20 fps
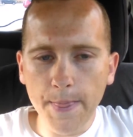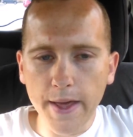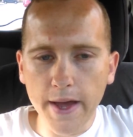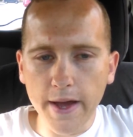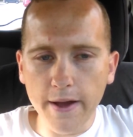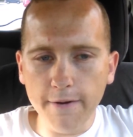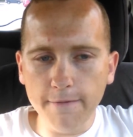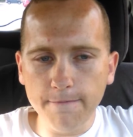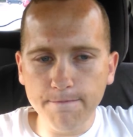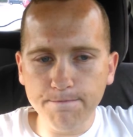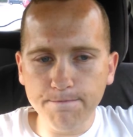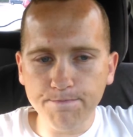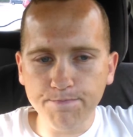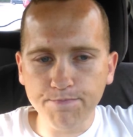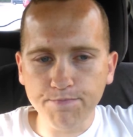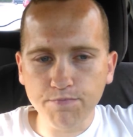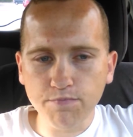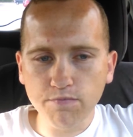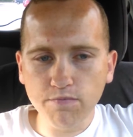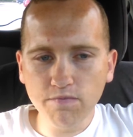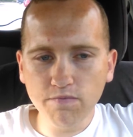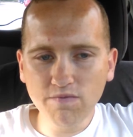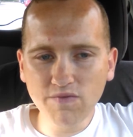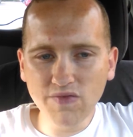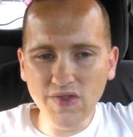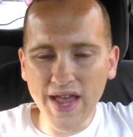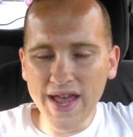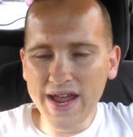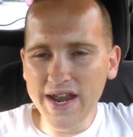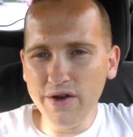
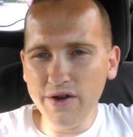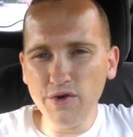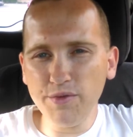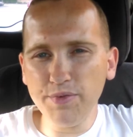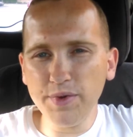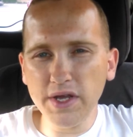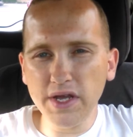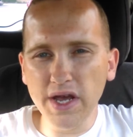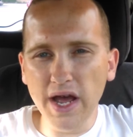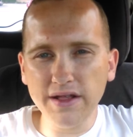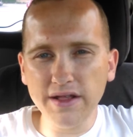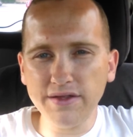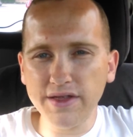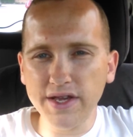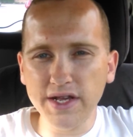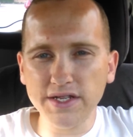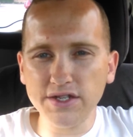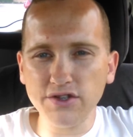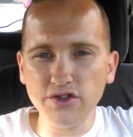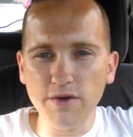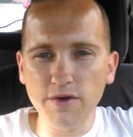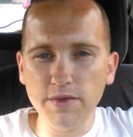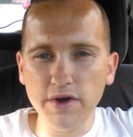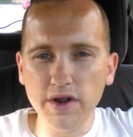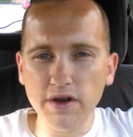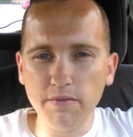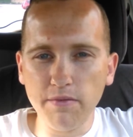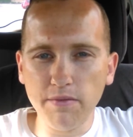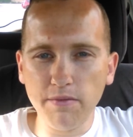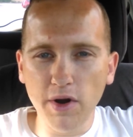And it would be, I think it's
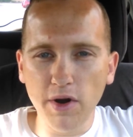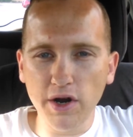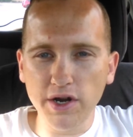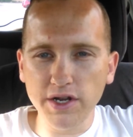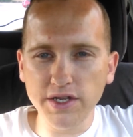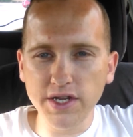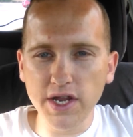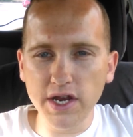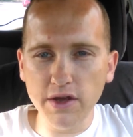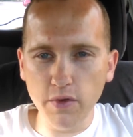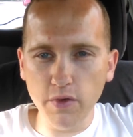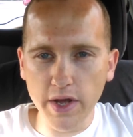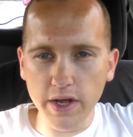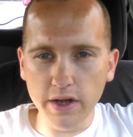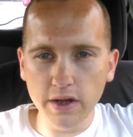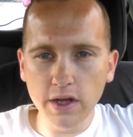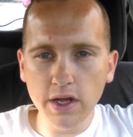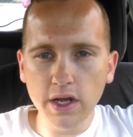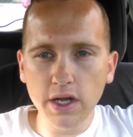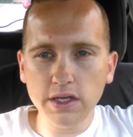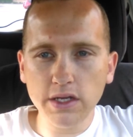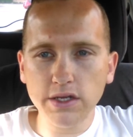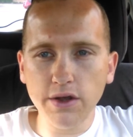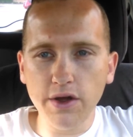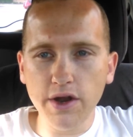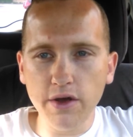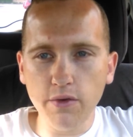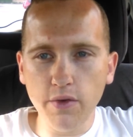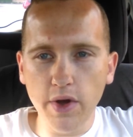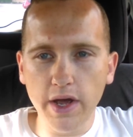limited markets anyway. So
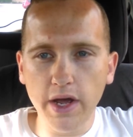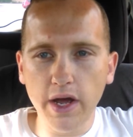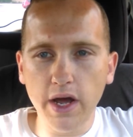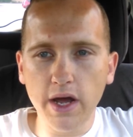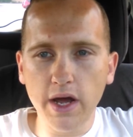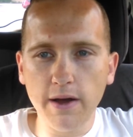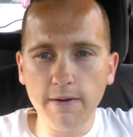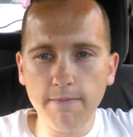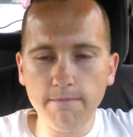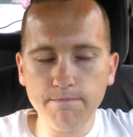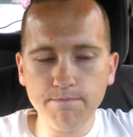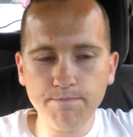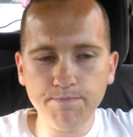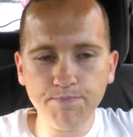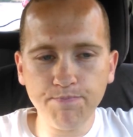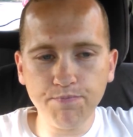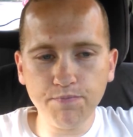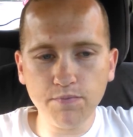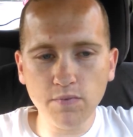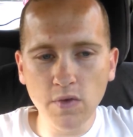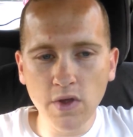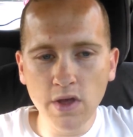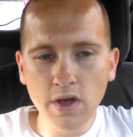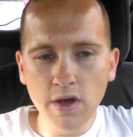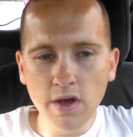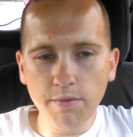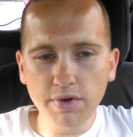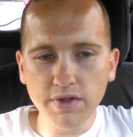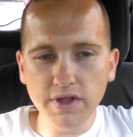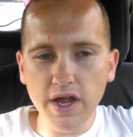anyway,
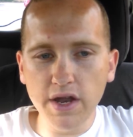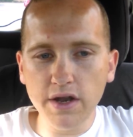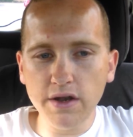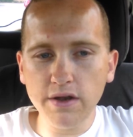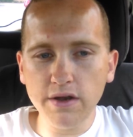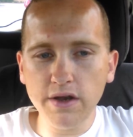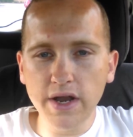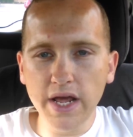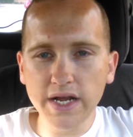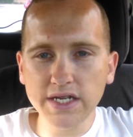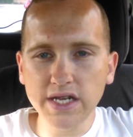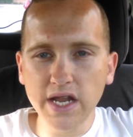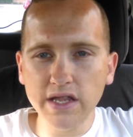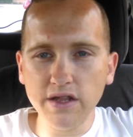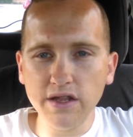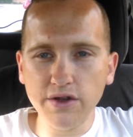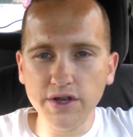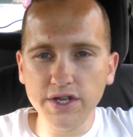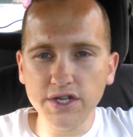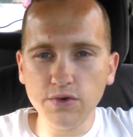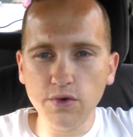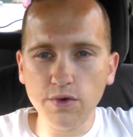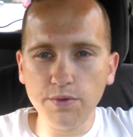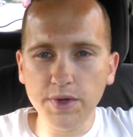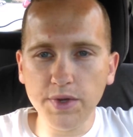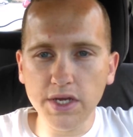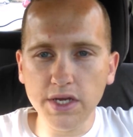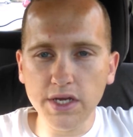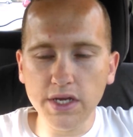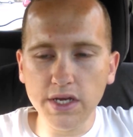but then next on the list would
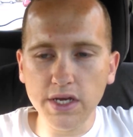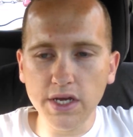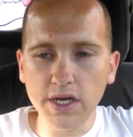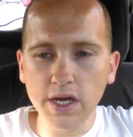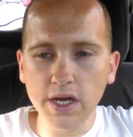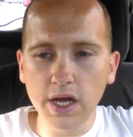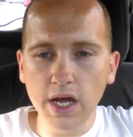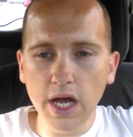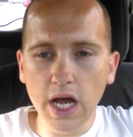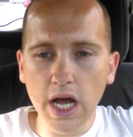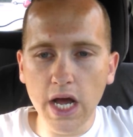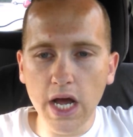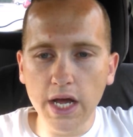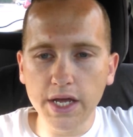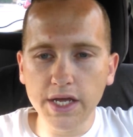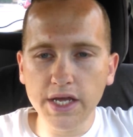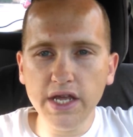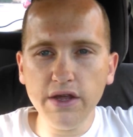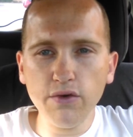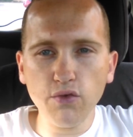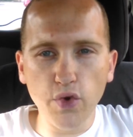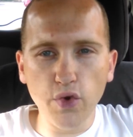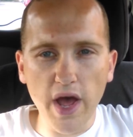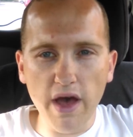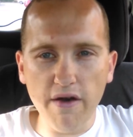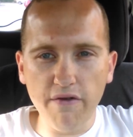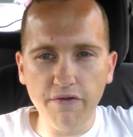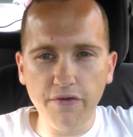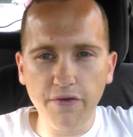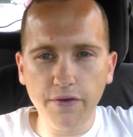be
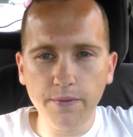EREV.